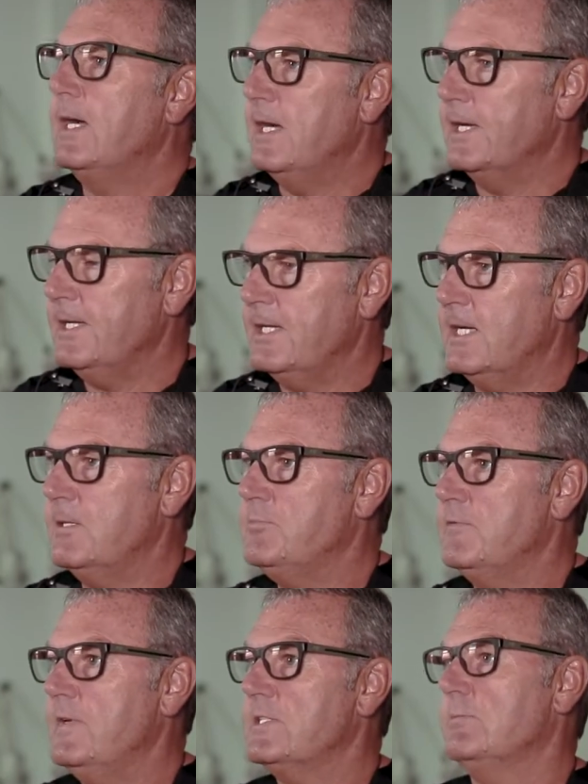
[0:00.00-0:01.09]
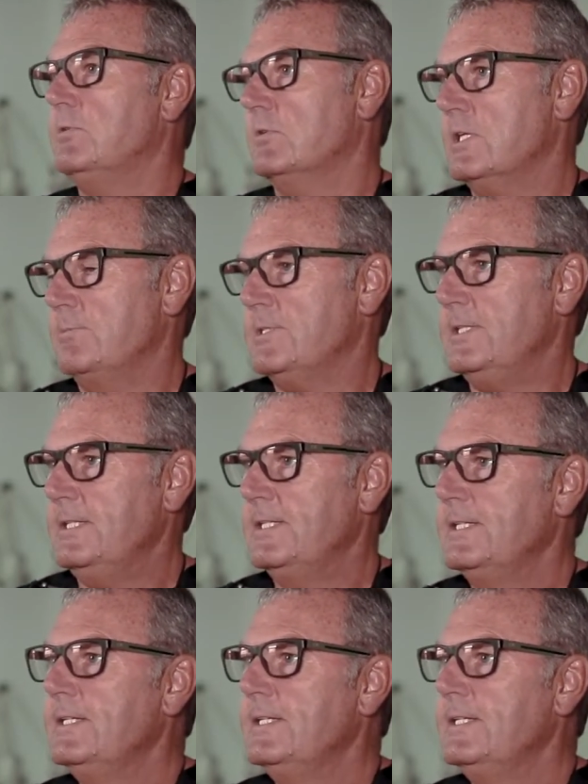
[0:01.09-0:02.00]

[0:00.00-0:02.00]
Hi, I'm Professor Paul Tipton.